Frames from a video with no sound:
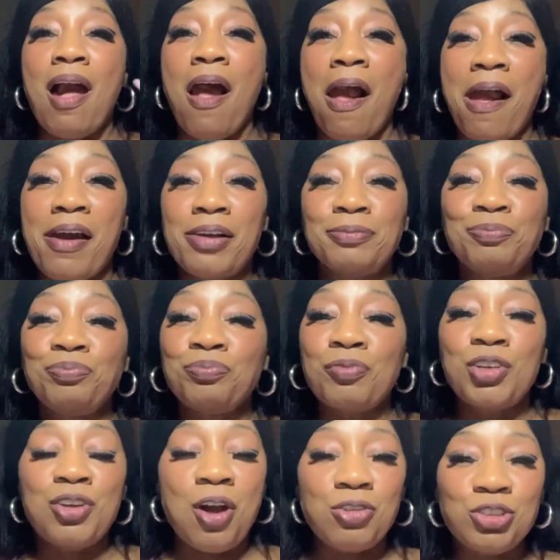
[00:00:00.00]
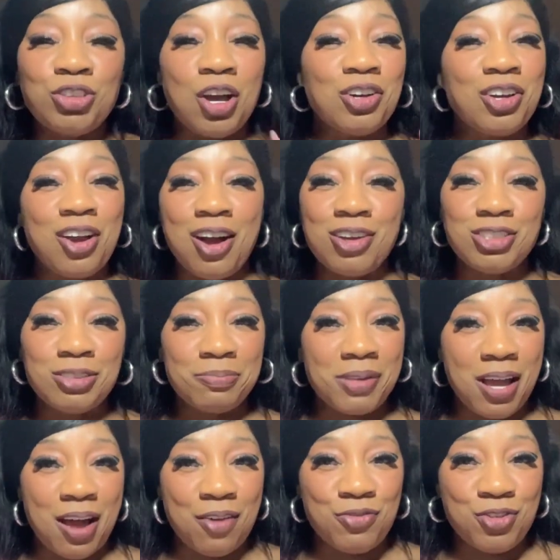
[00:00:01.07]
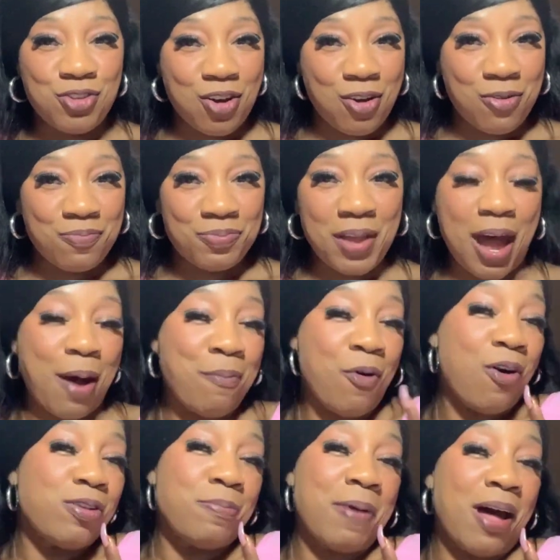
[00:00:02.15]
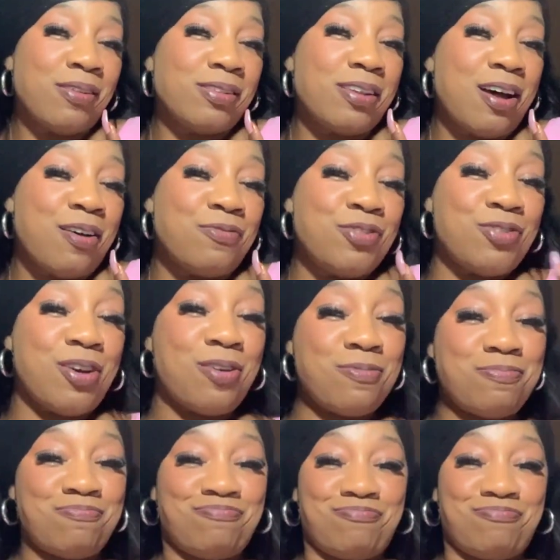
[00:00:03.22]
And, yo, show the girl some love, you know. I'm all about love, you know.